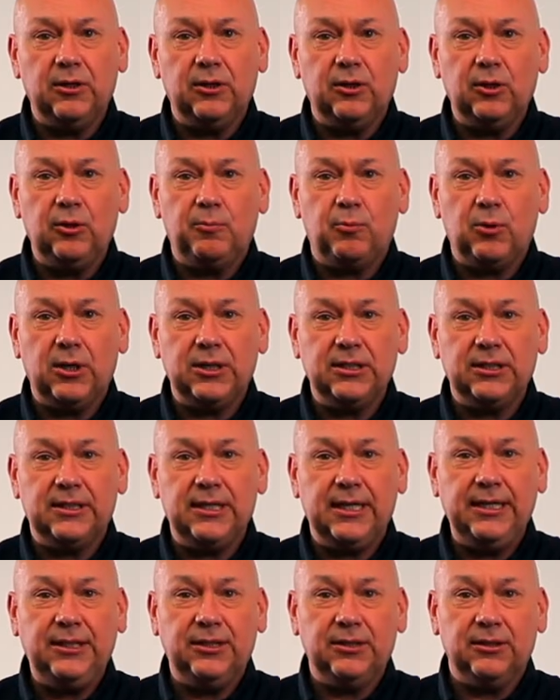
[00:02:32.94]
to do
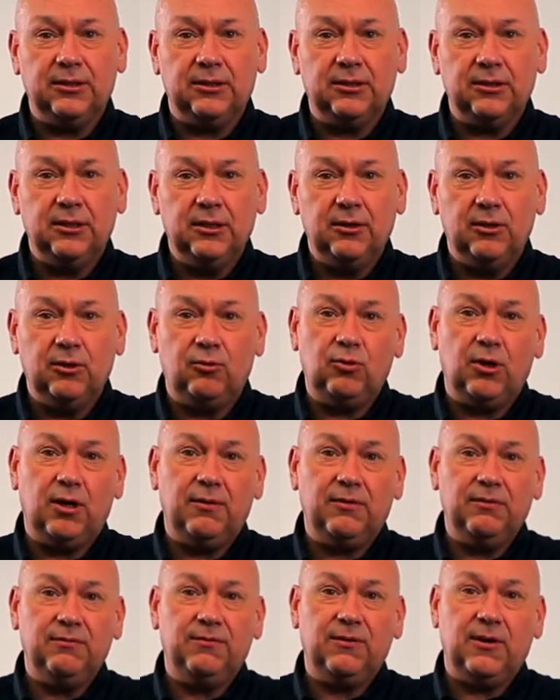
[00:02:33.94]
presentations, the
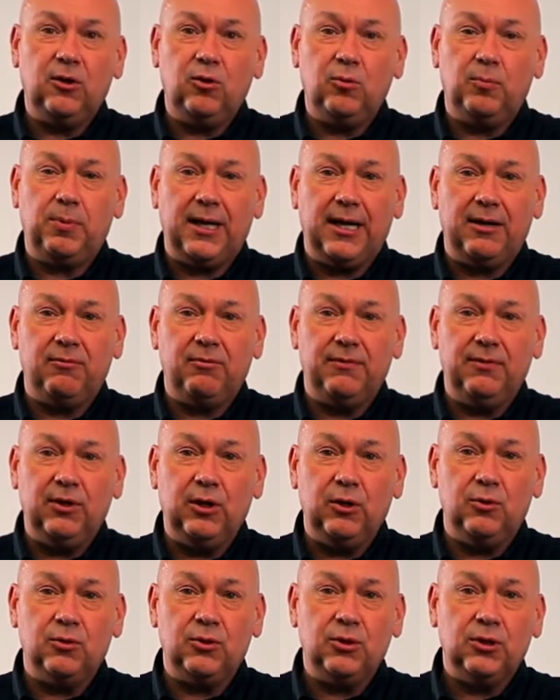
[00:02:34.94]
draft and final plan
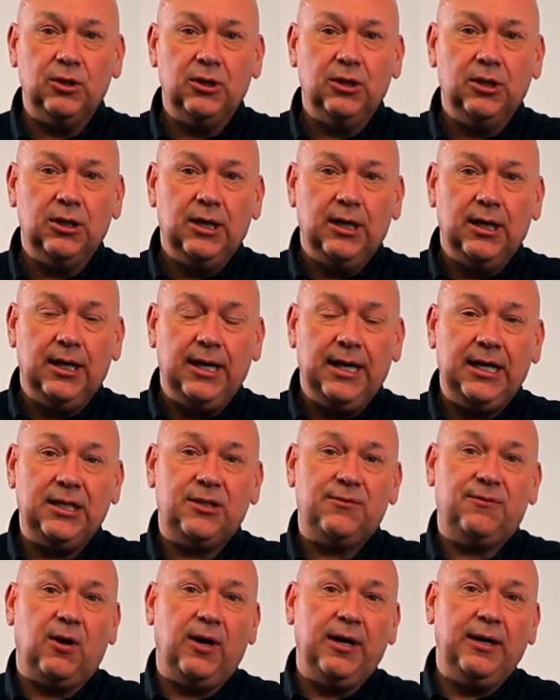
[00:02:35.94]
reviews.
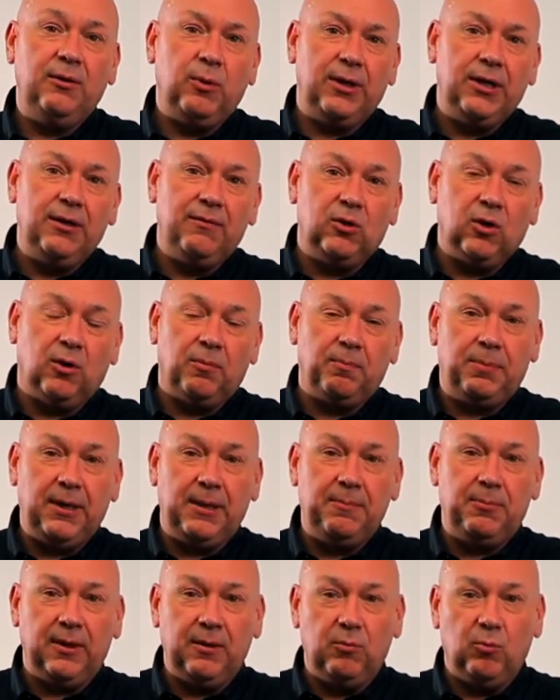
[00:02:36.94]
It's fine when you've got
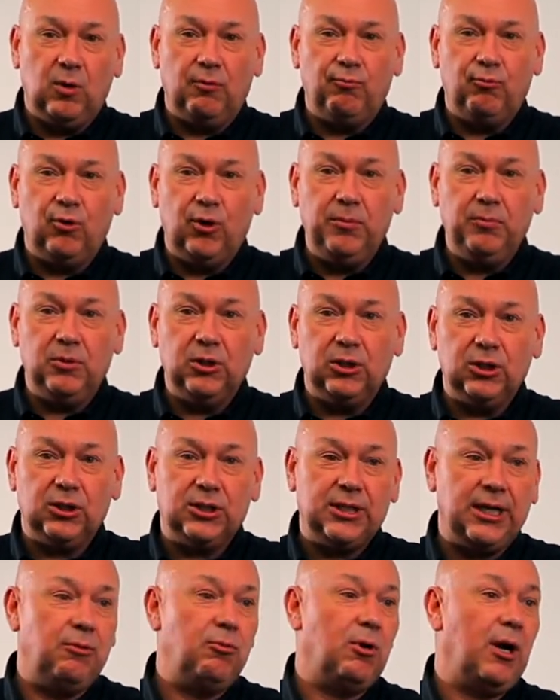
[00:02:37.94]
people in one room to just
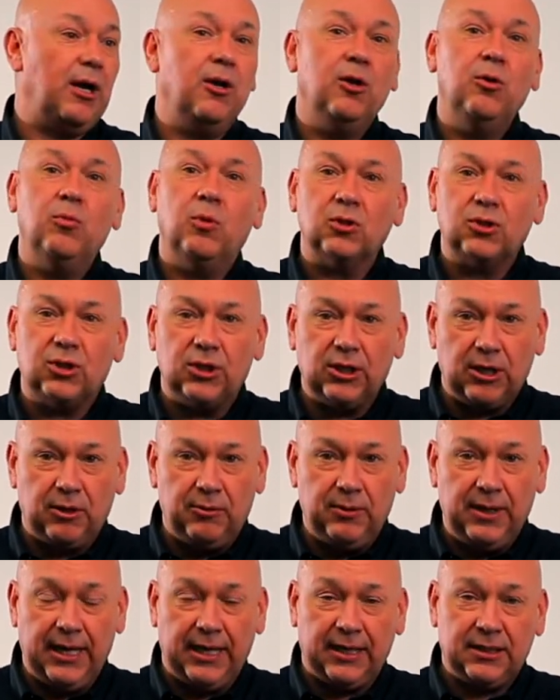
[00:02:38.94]
say, right, who wants to go
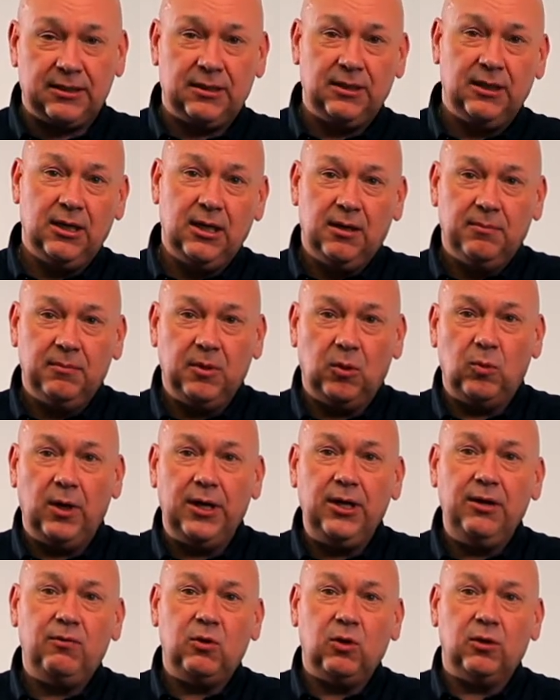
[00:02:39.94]
next? But
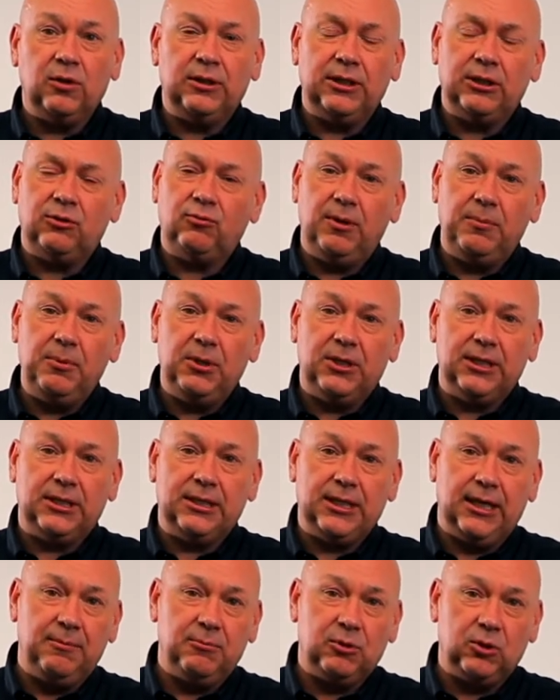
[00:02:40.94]
when you've got distributed
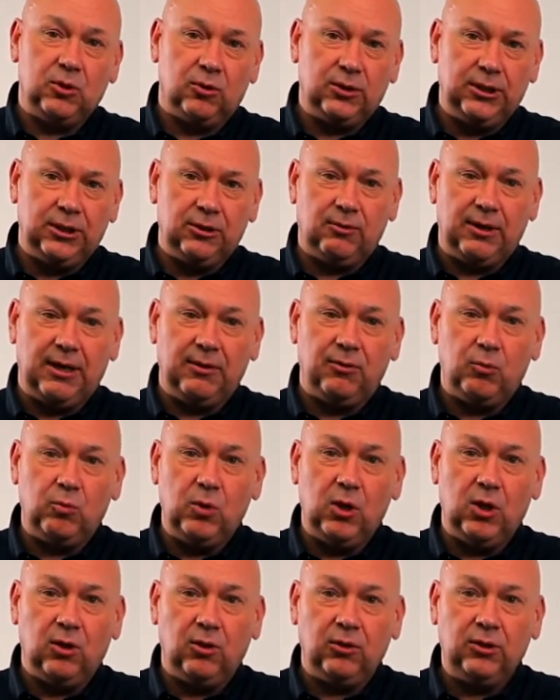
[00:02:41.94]
teams dotted around the
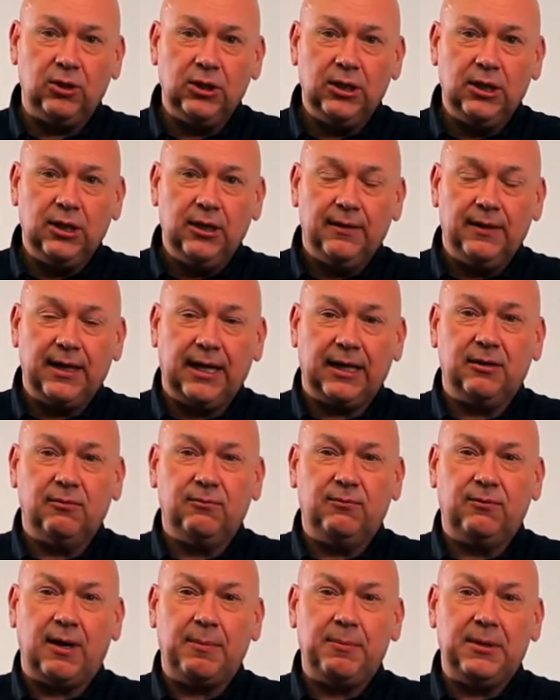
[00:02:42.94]
world, that
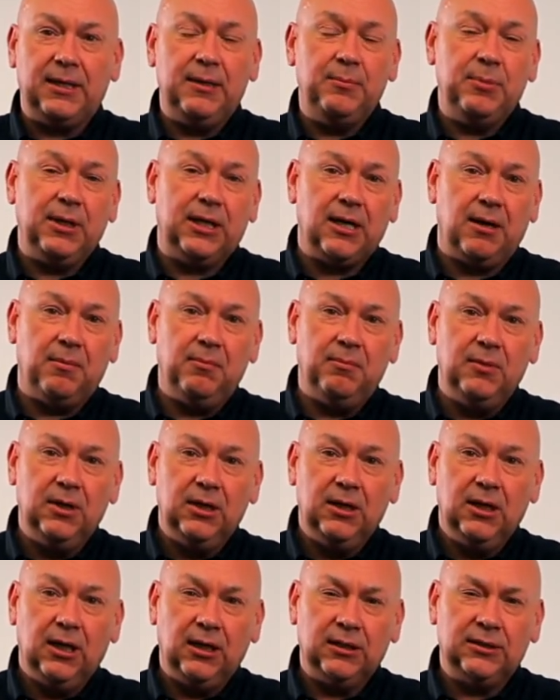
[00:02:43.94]
can rapidly become
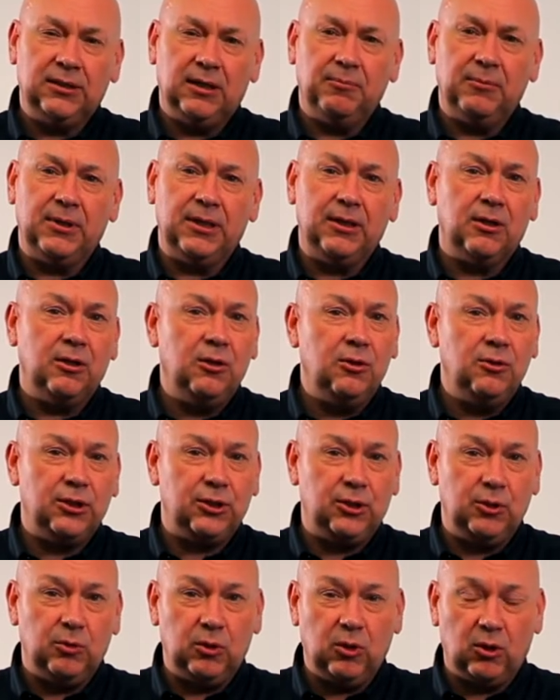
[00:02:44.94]
something that
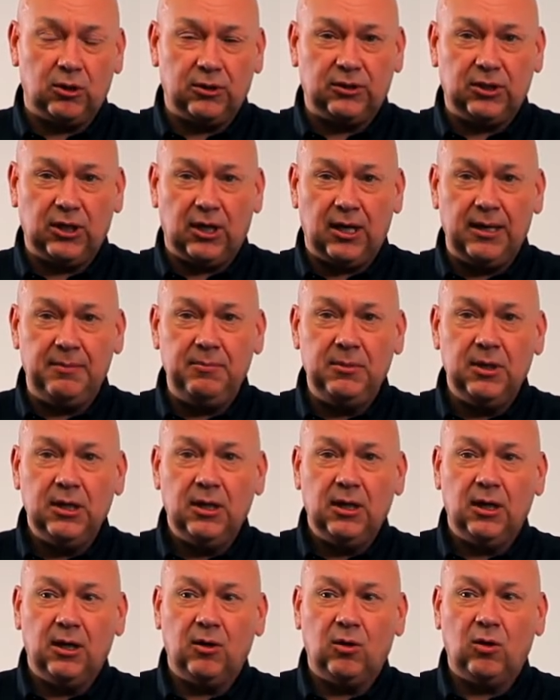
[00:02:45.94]
loses you a lot of time
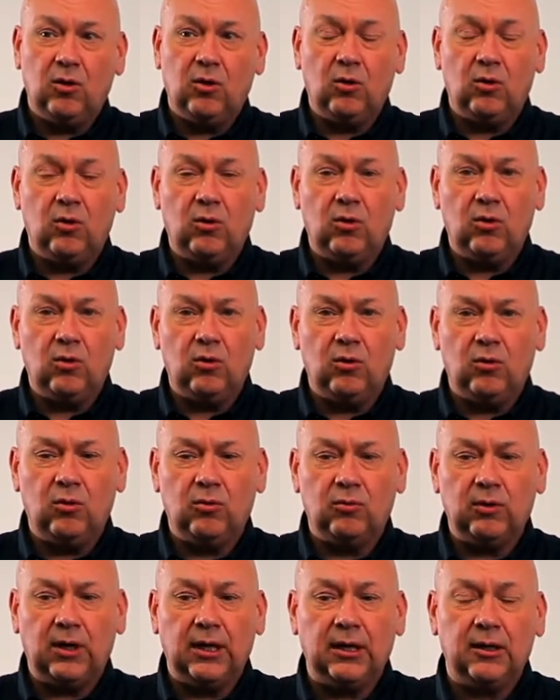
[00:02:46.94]

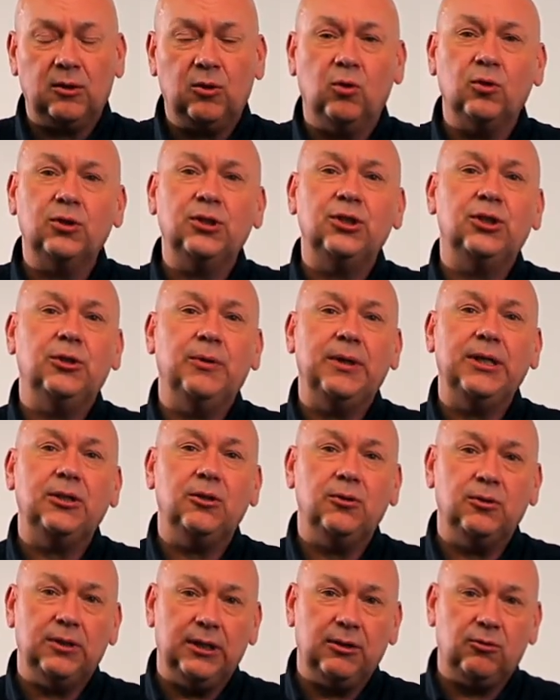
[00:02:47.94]
or causes you
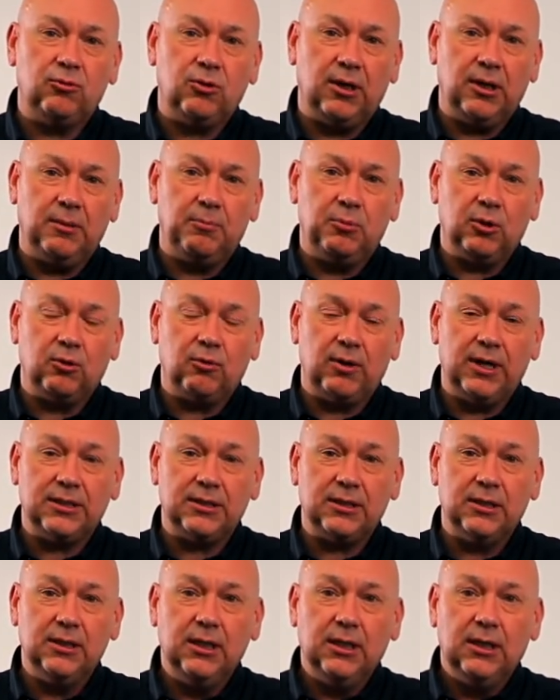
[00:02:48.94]
issues in trying to
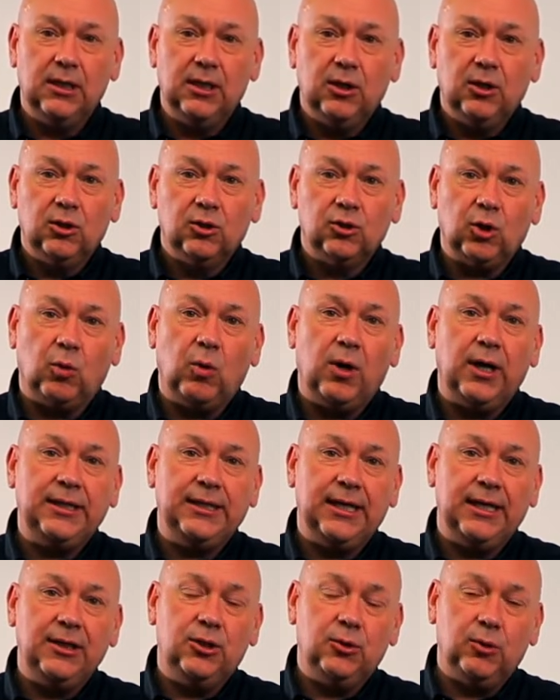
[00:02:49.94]
progress. So I
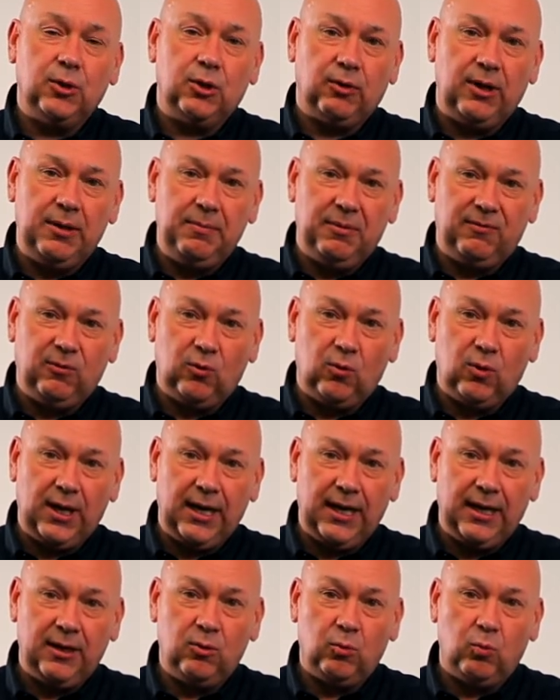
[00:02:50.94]
tend to agree
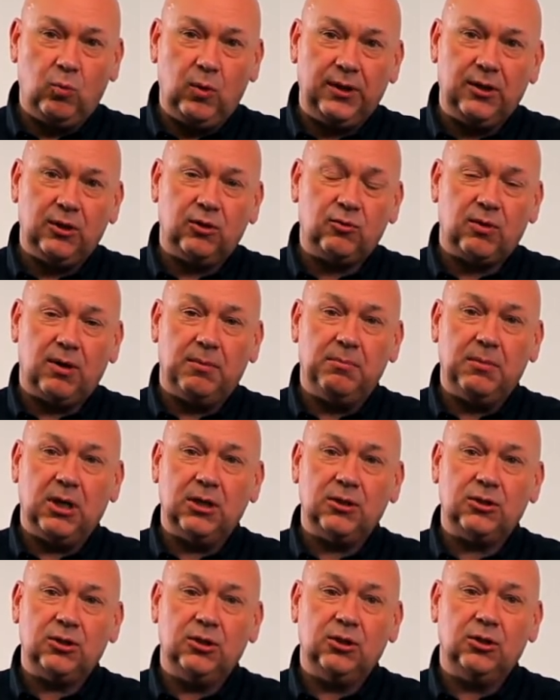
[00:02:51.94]
beforehand with the Scrum
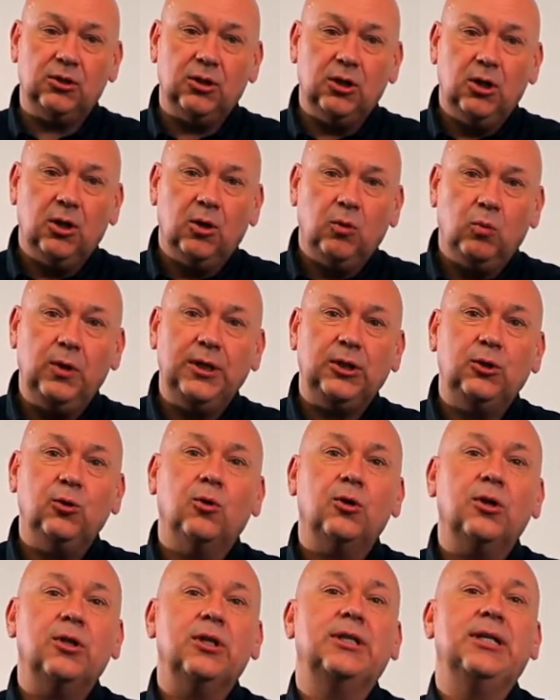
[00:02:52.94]
Masters which
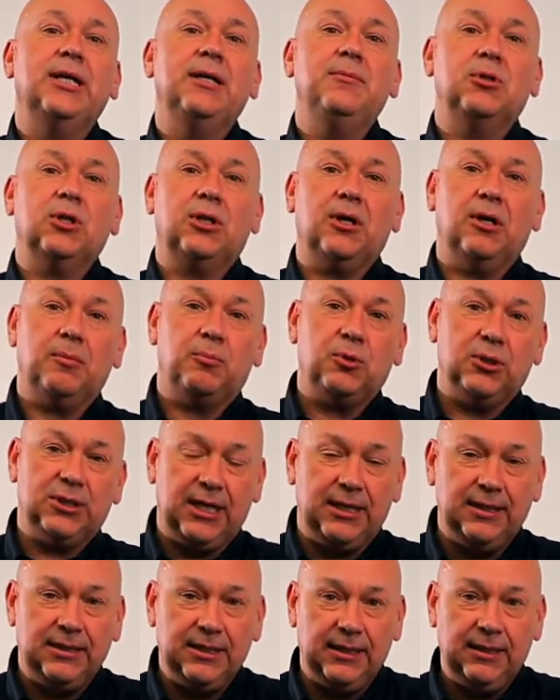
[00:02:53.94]
order the teams are going to
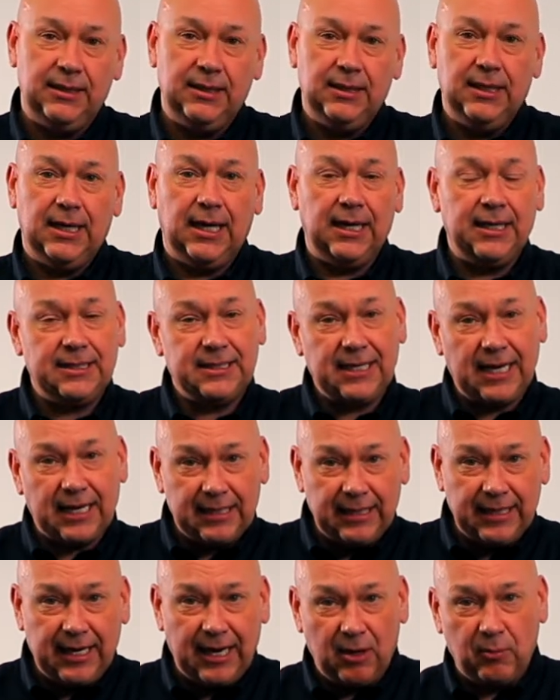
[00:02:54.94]
present in and
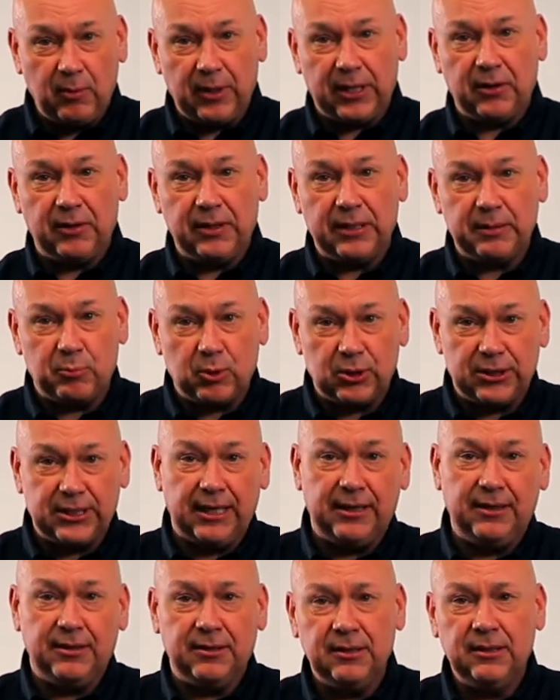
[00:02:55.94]
exactly how we're going to
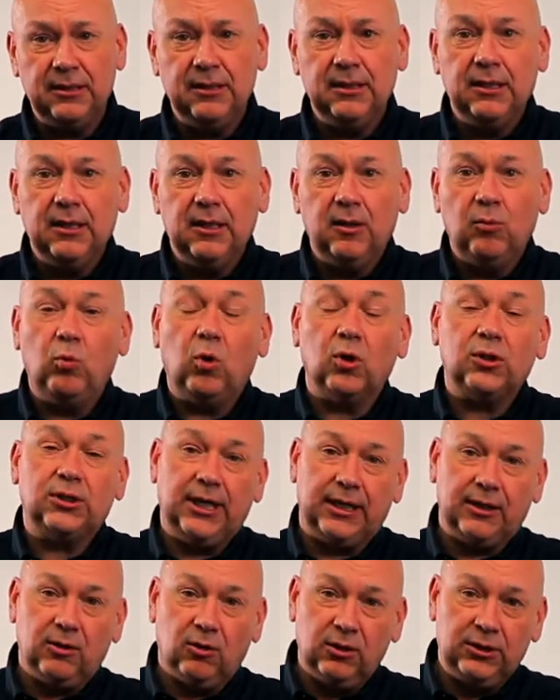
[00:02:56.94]
present, what
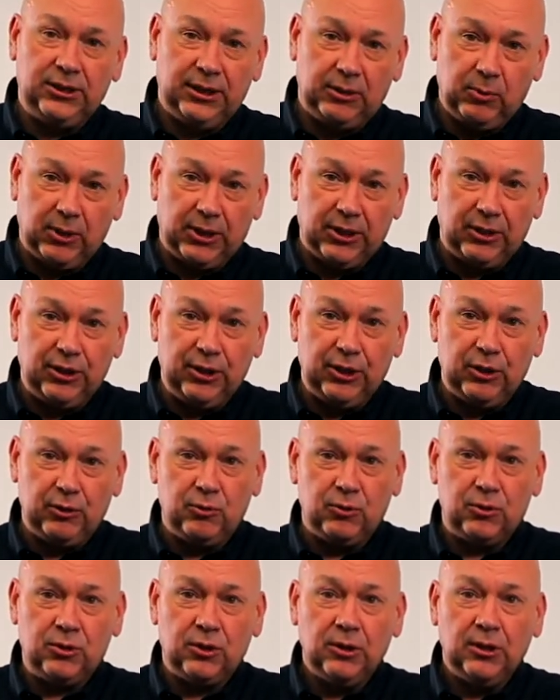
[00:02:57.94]
technology we're going to
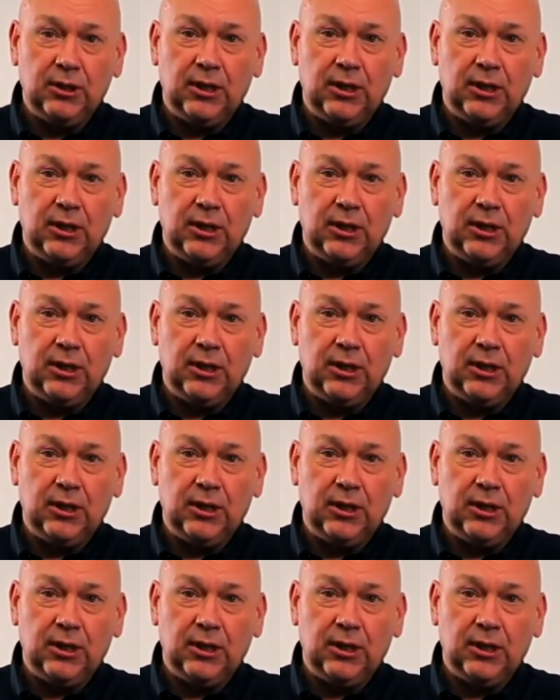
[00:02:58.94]
use,